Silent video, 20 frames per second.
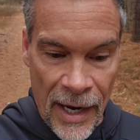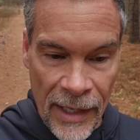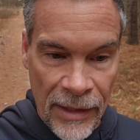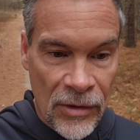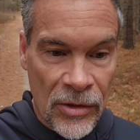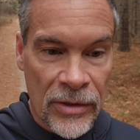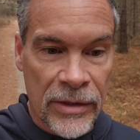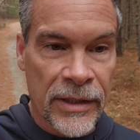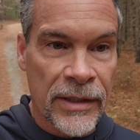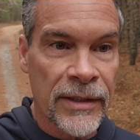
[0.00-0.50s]
I
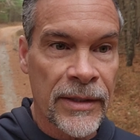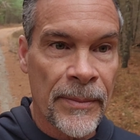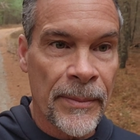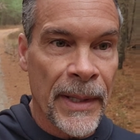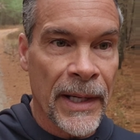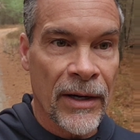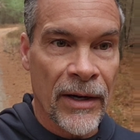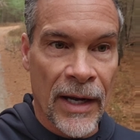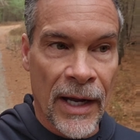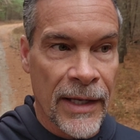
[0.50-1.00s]
look in the
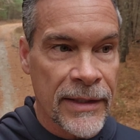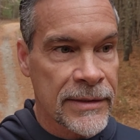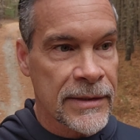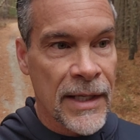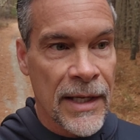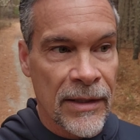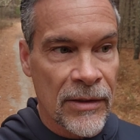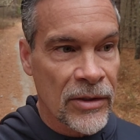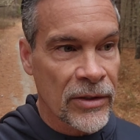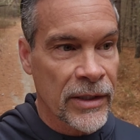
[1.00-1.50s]
mirror. I
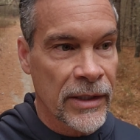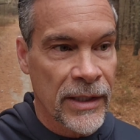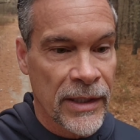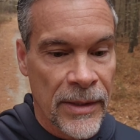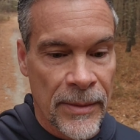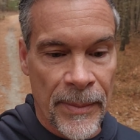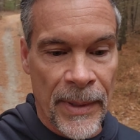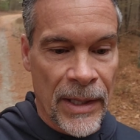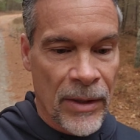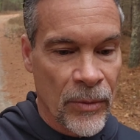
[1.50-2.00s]
started looking
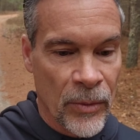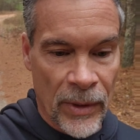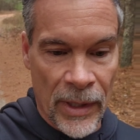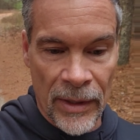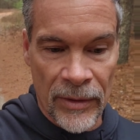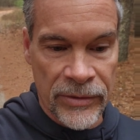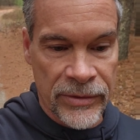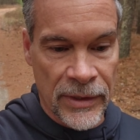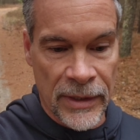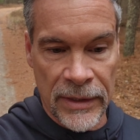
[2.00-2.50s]
in the mirror when
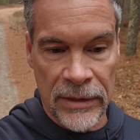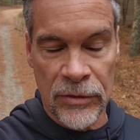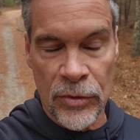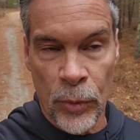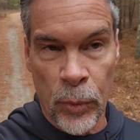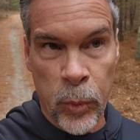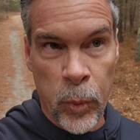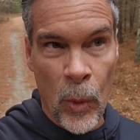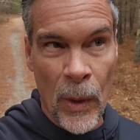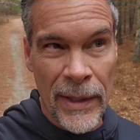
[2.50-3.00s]
I was like
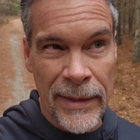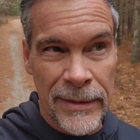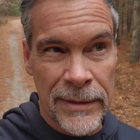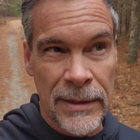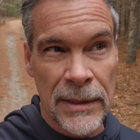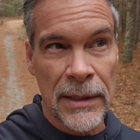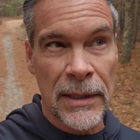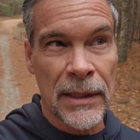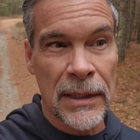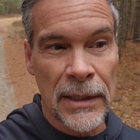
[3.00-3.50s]

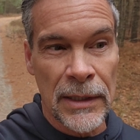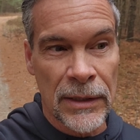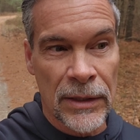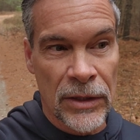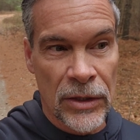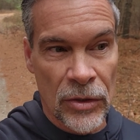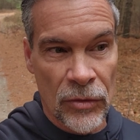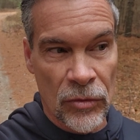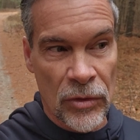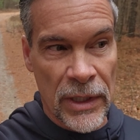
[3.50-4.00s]

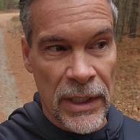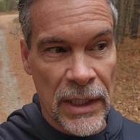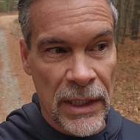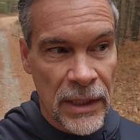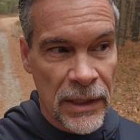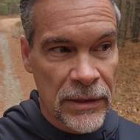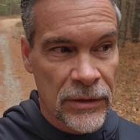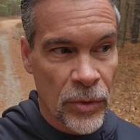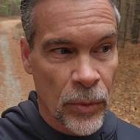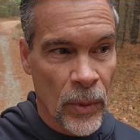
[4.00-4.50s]

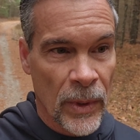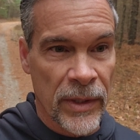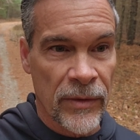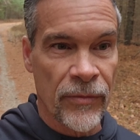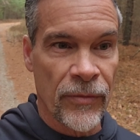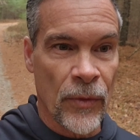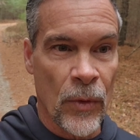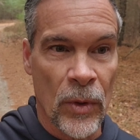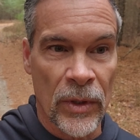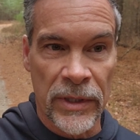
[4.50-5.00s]
23,
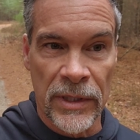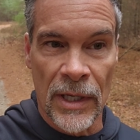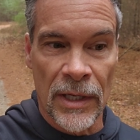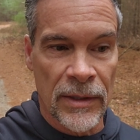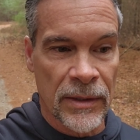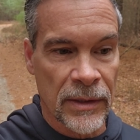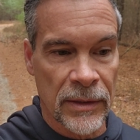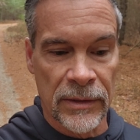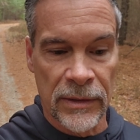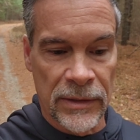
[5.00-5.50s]
24,
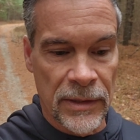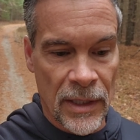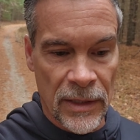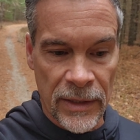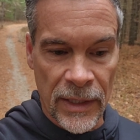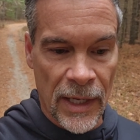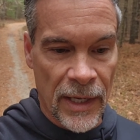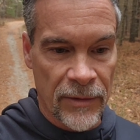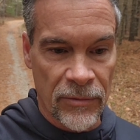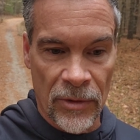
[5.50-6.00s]
young
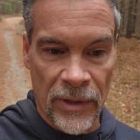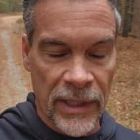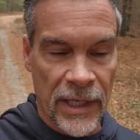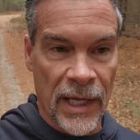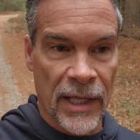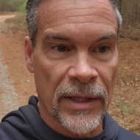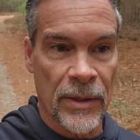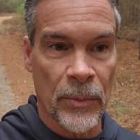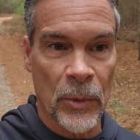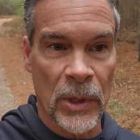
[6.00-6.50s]
young guy right
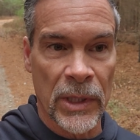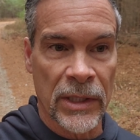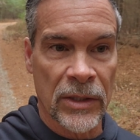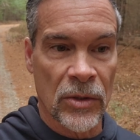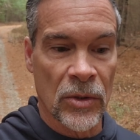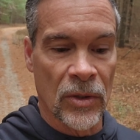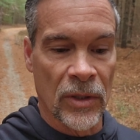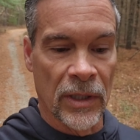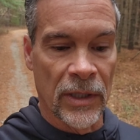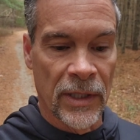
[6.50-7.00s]
out of the Marine
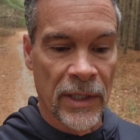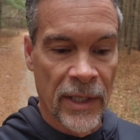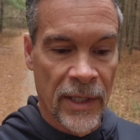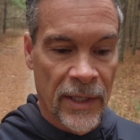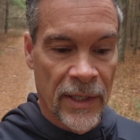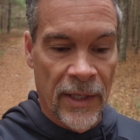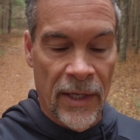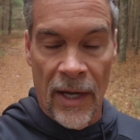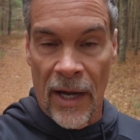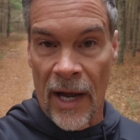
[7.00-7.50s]
Corps.
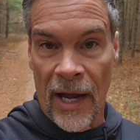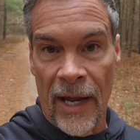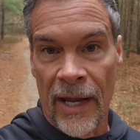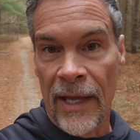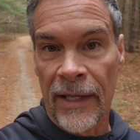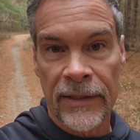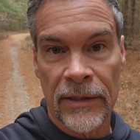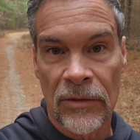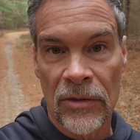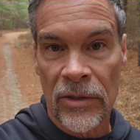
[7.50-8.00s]
I
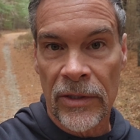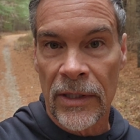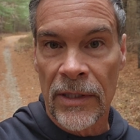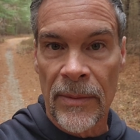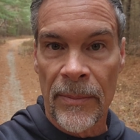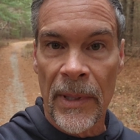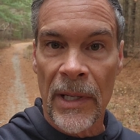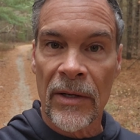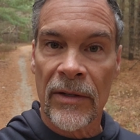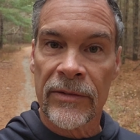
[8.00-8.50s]
had to look in
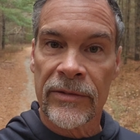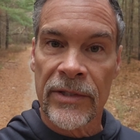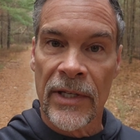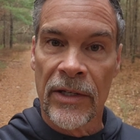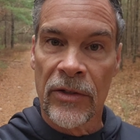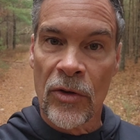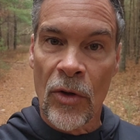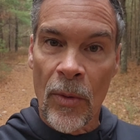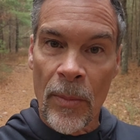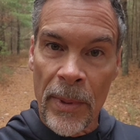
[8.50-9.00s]
the mirror and
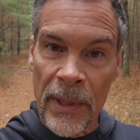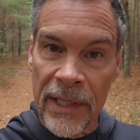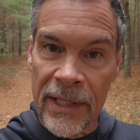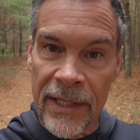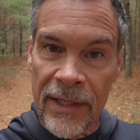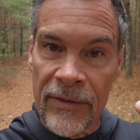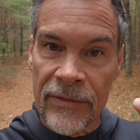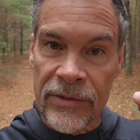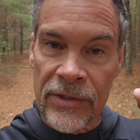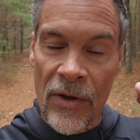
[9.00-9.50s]
say nobody
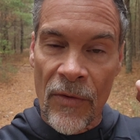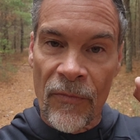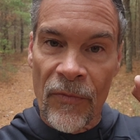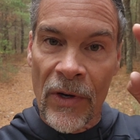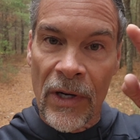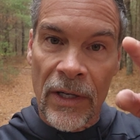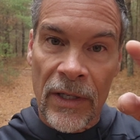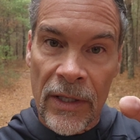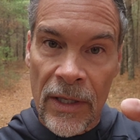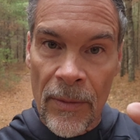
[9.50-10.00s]
gives up
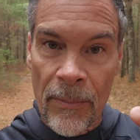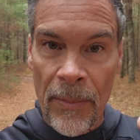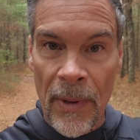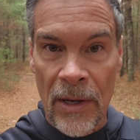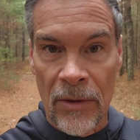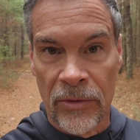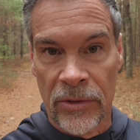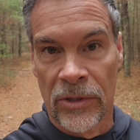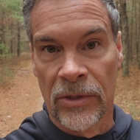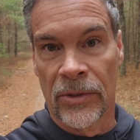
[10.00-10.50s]

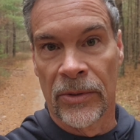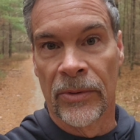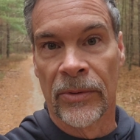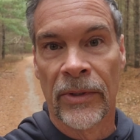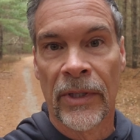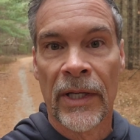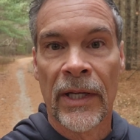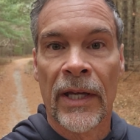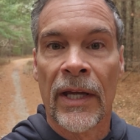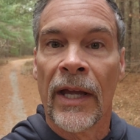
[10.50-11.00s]
about you
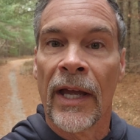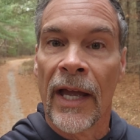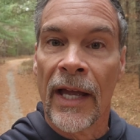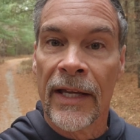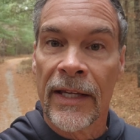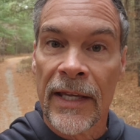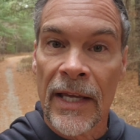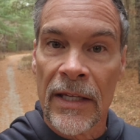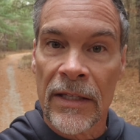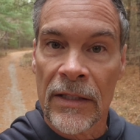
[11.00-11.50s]

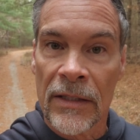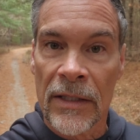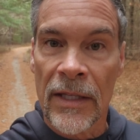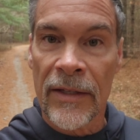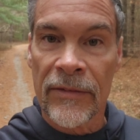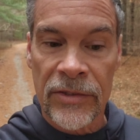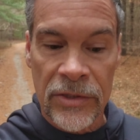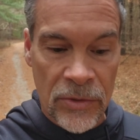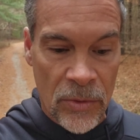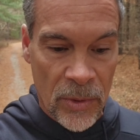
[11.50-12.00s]
and get your
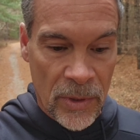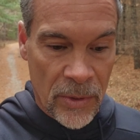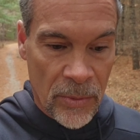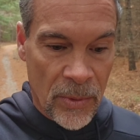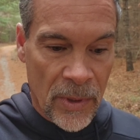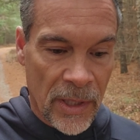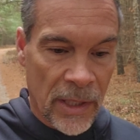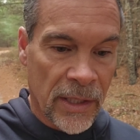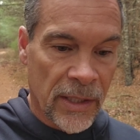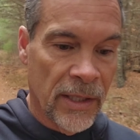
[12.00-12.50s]
life squared
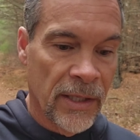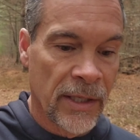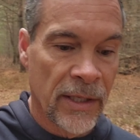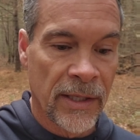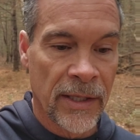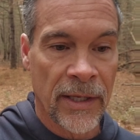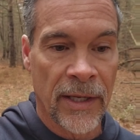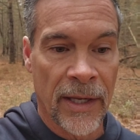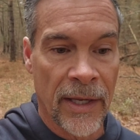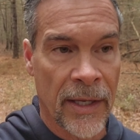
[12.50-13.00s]
away.
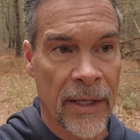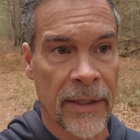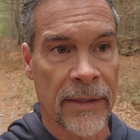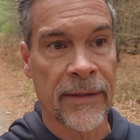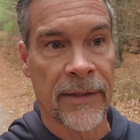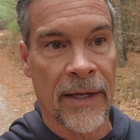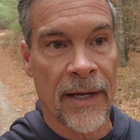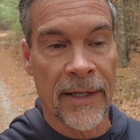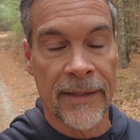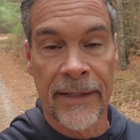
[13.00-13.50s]

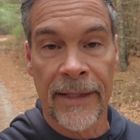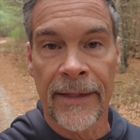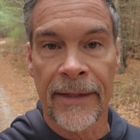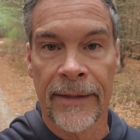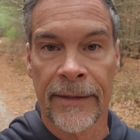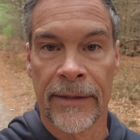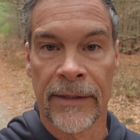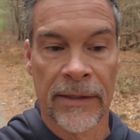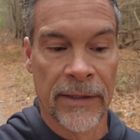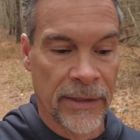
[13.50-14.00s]
And I
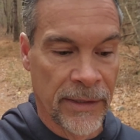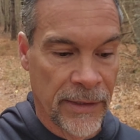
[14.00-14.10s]
did.